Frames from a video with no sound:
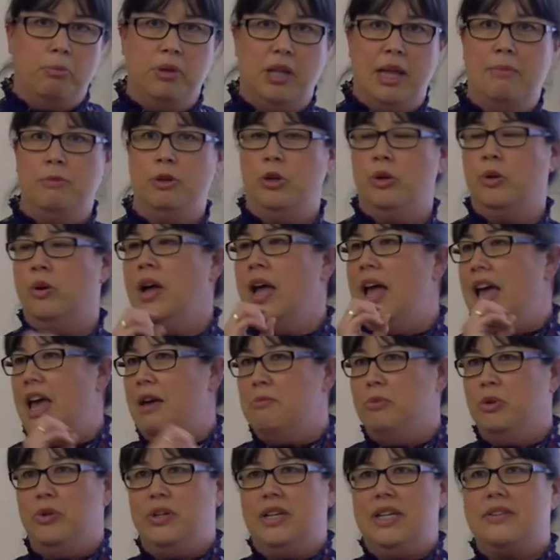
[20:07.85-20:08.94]
Blamu and
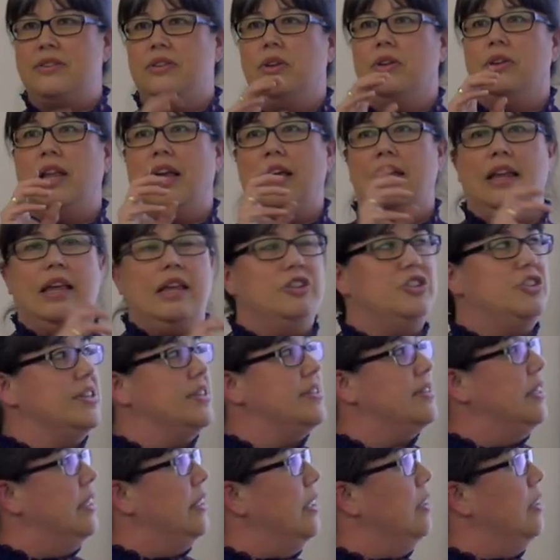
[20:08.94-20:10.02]
Munescu. Like, it just,